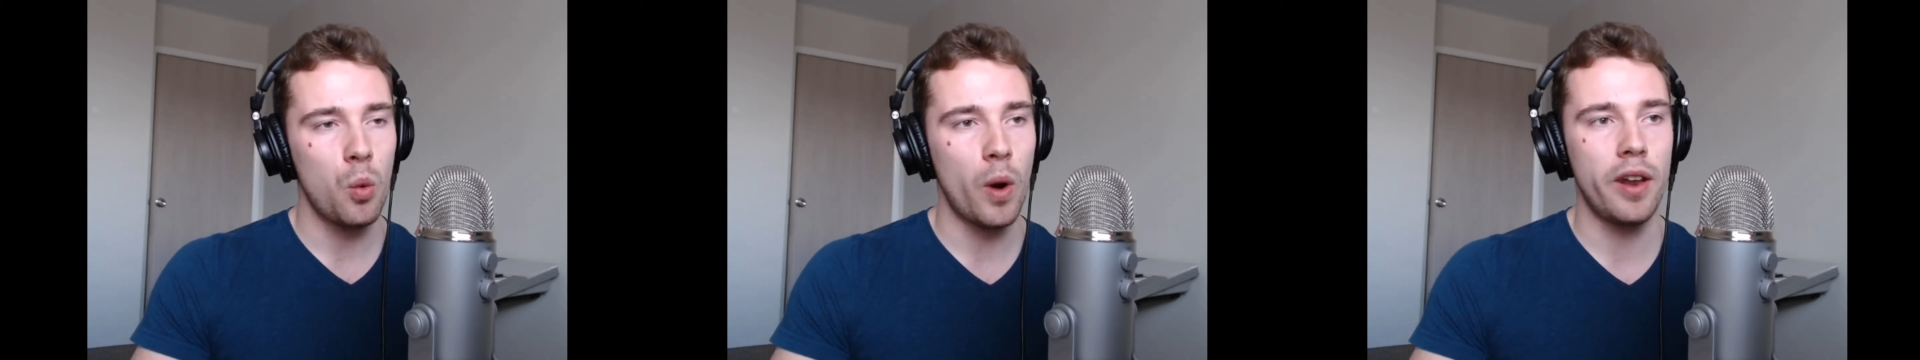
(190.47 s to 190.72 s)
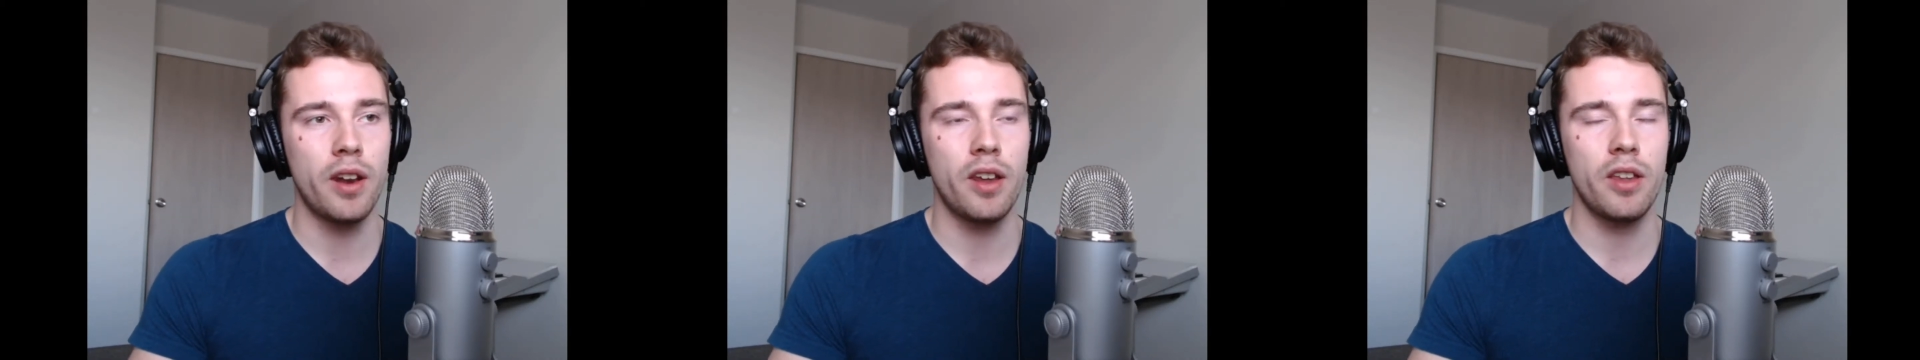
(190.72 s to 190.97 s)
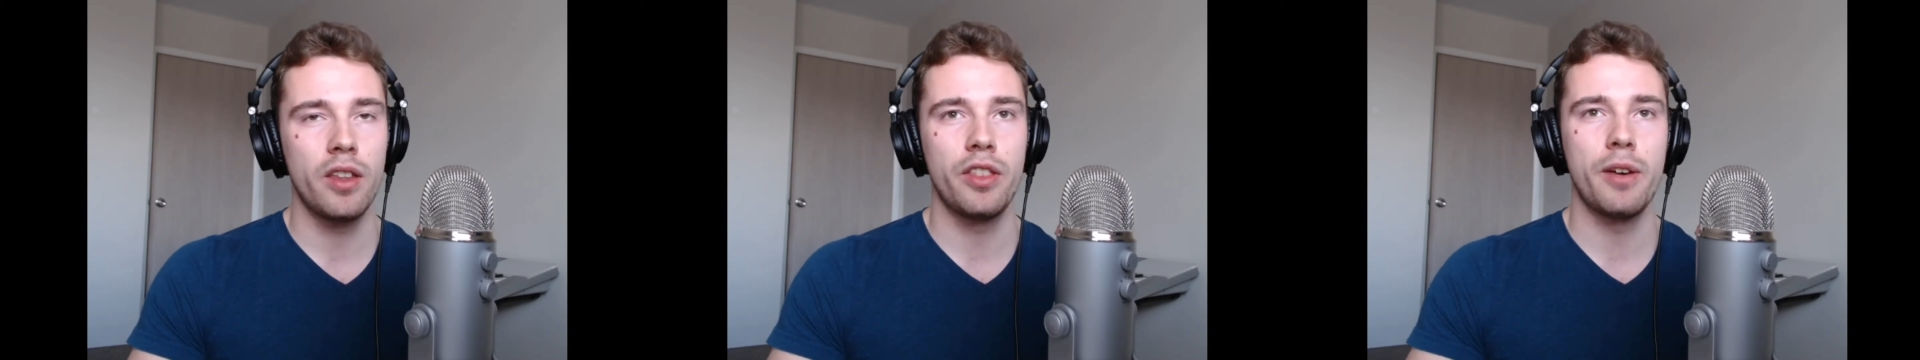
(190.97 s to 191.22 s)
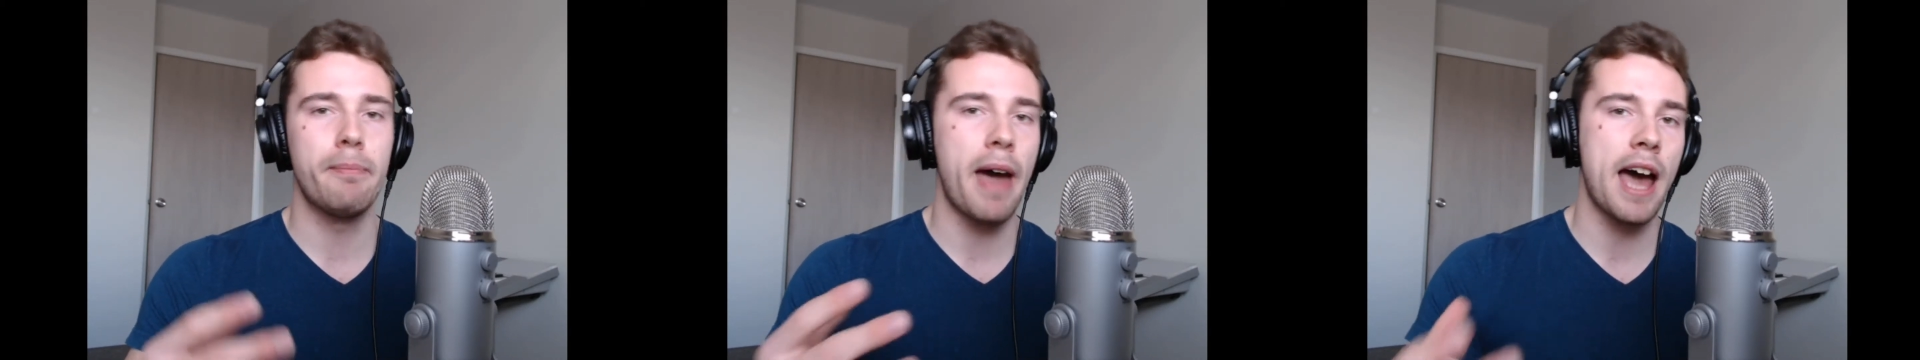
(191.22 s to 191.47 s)
when
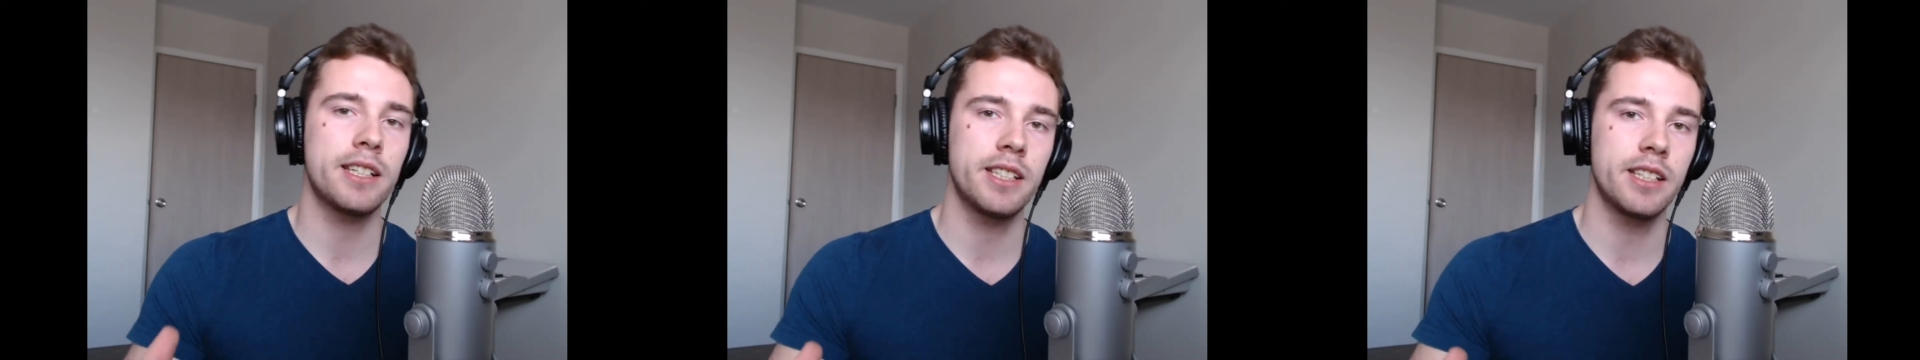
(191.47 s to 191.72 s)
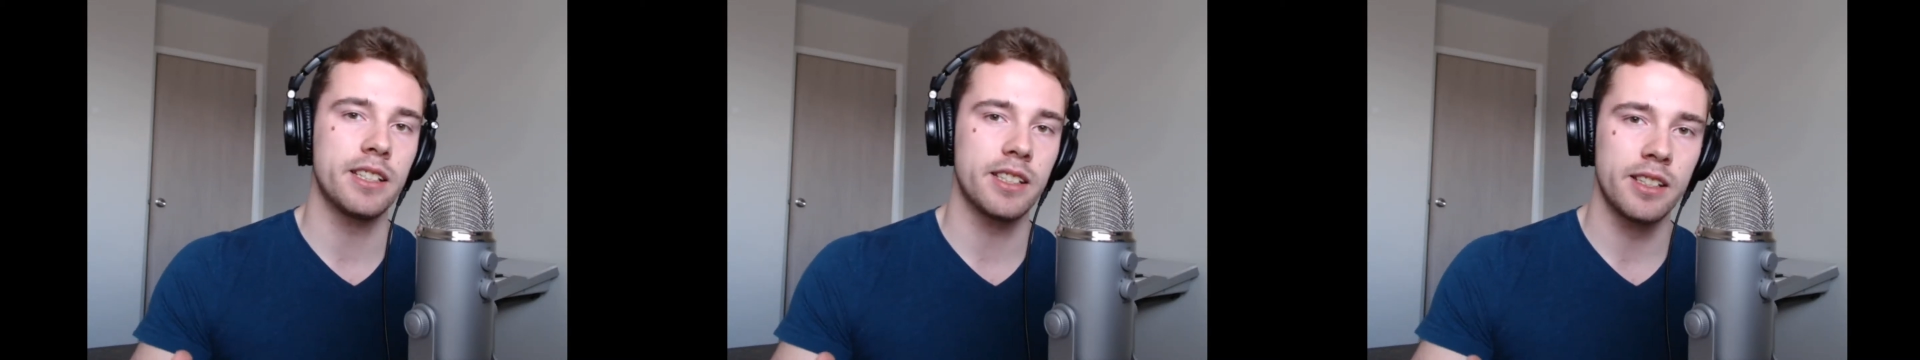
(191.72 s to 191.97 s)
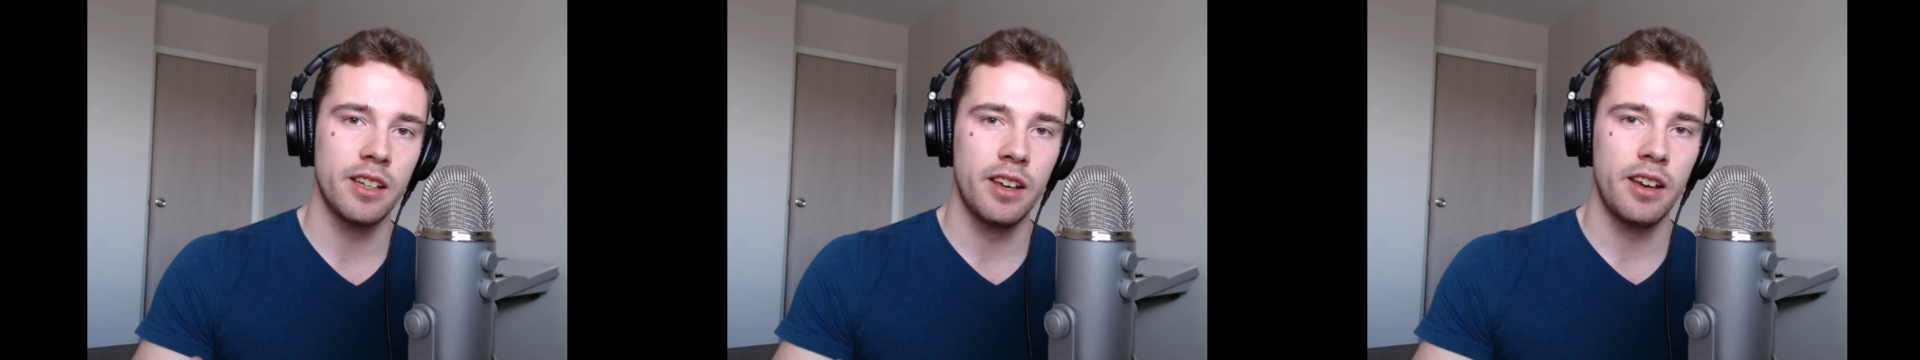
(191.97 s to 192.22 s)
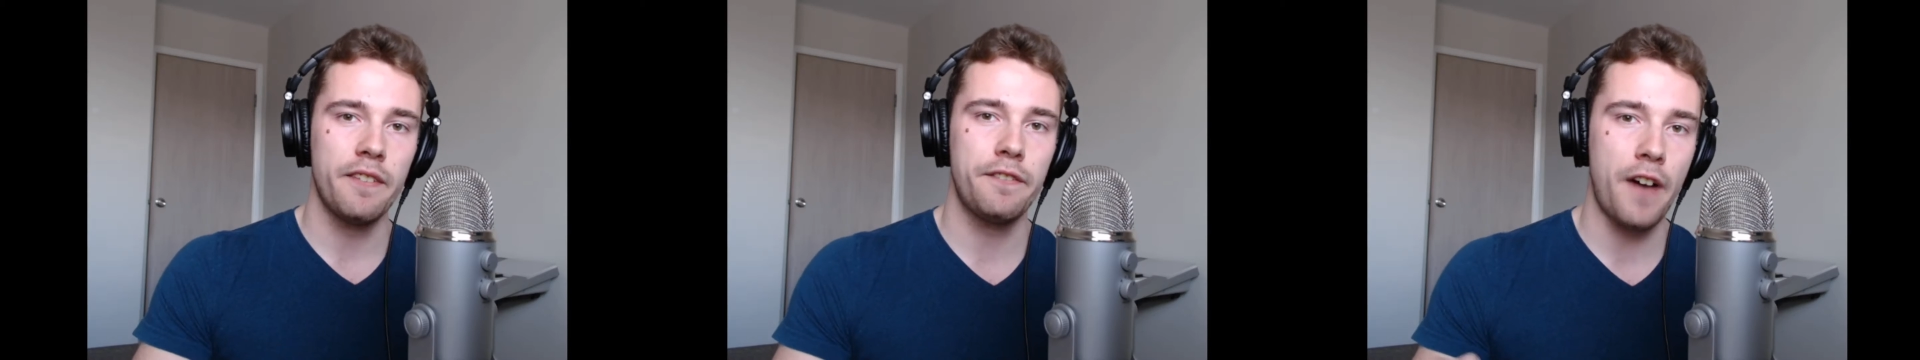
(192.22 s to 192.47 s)
the masses
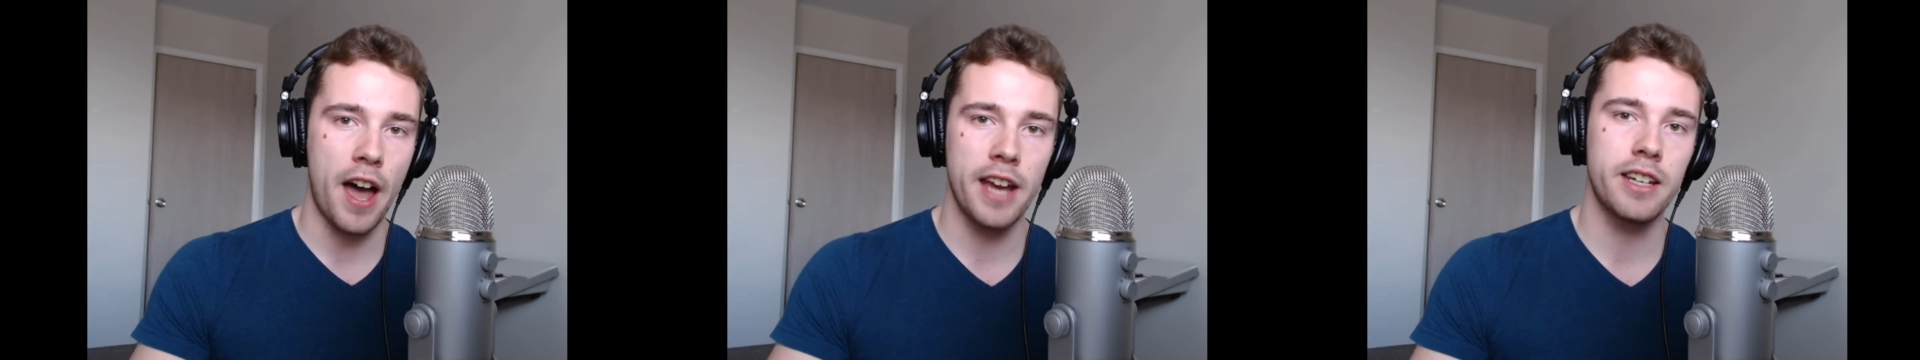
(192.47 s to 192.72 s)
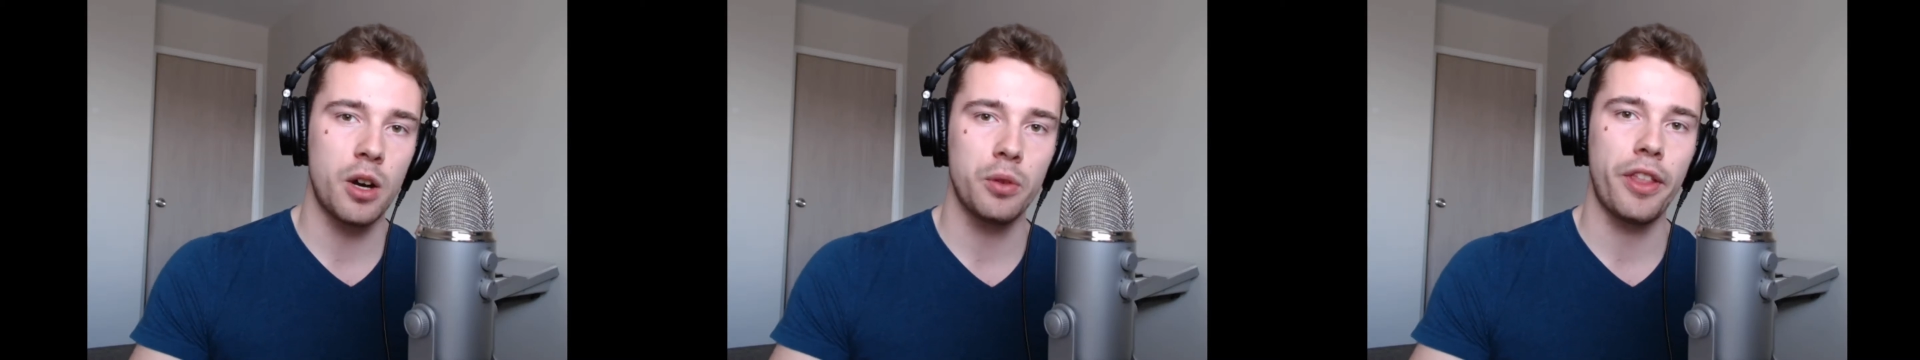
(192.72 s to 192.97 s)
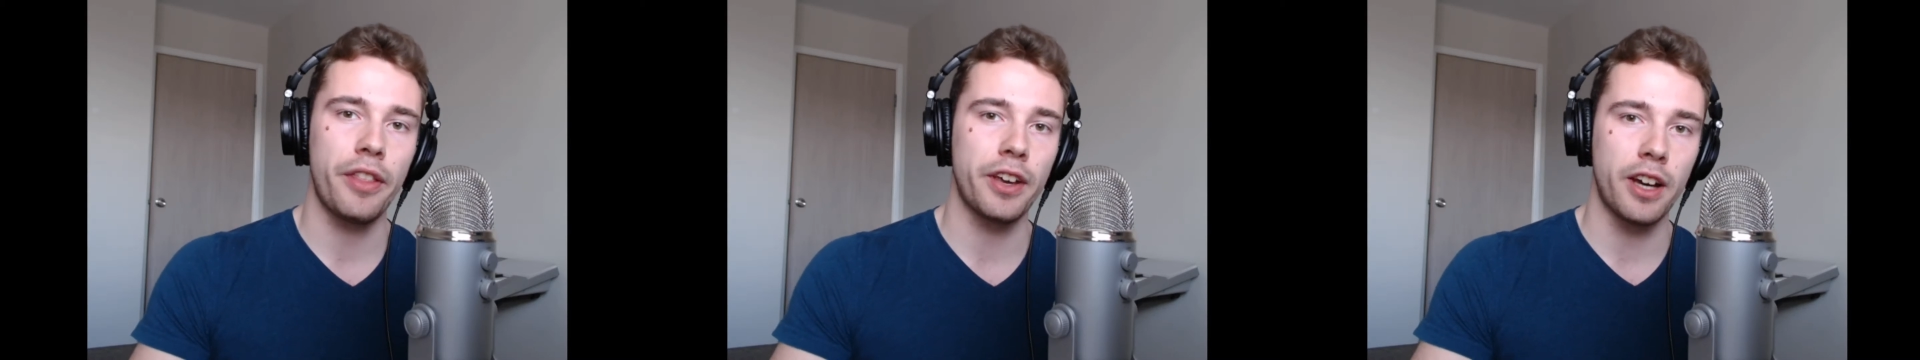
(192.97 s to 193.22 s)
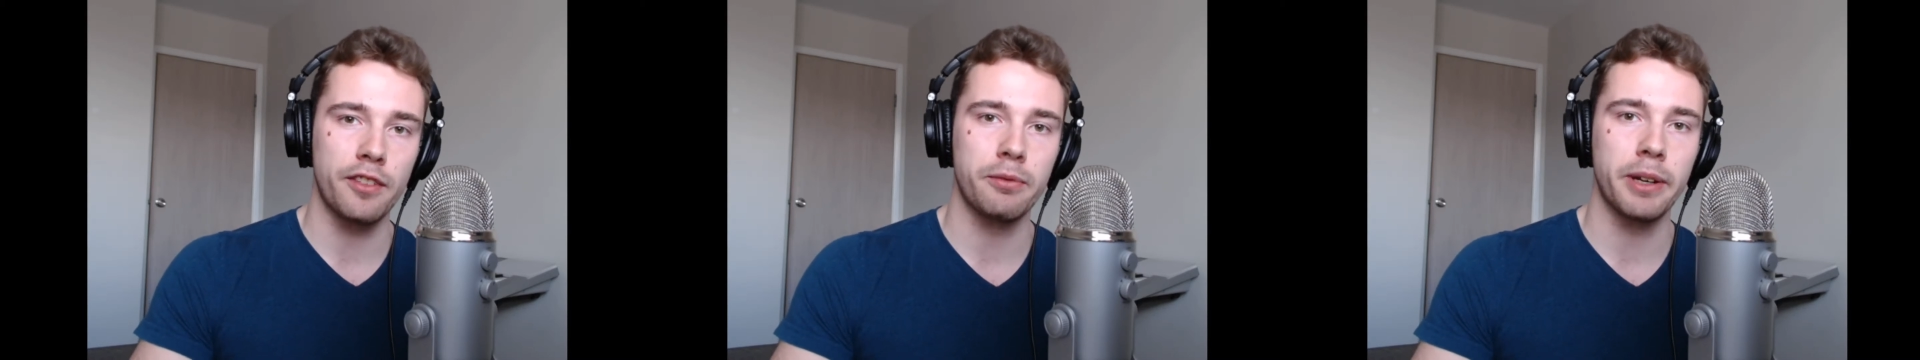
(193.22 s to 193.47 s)
find out that the
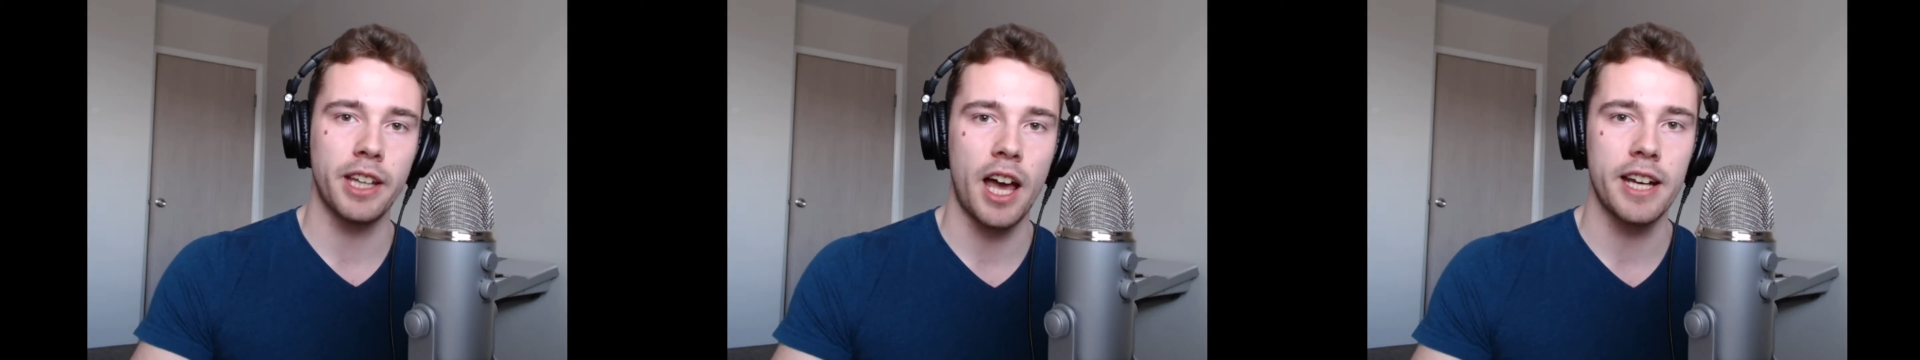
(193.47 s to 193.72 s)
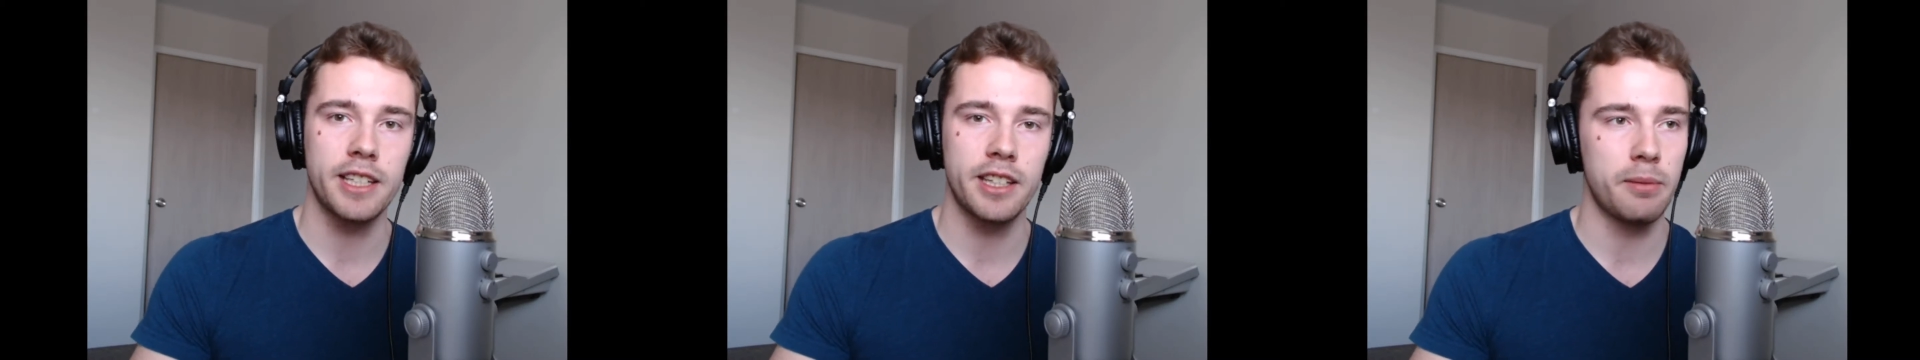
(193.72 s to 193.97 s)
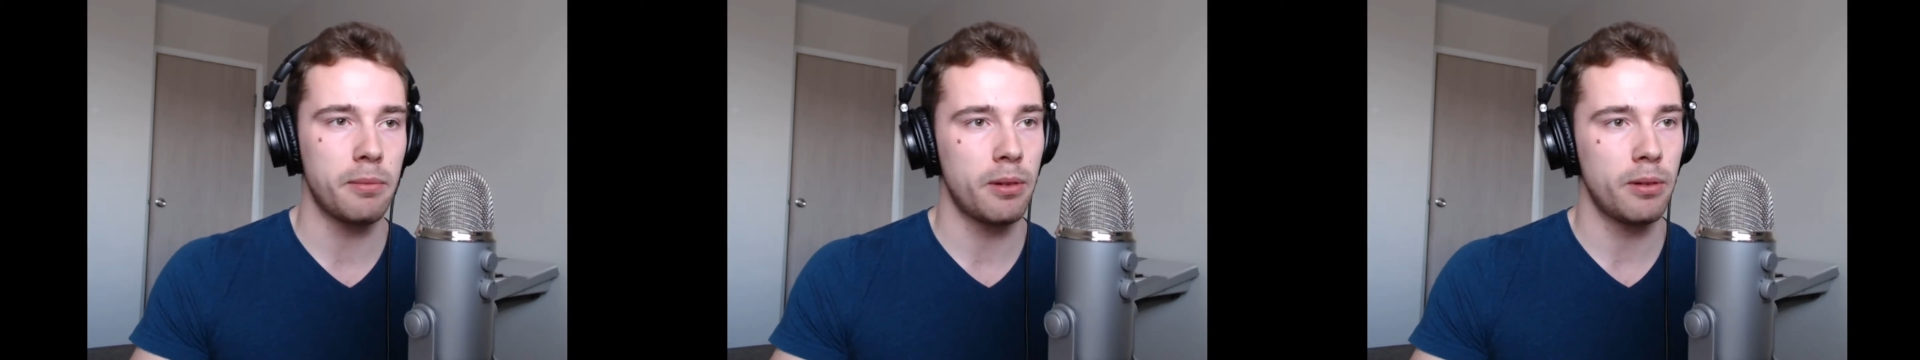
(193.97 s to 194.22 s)
government lied to them?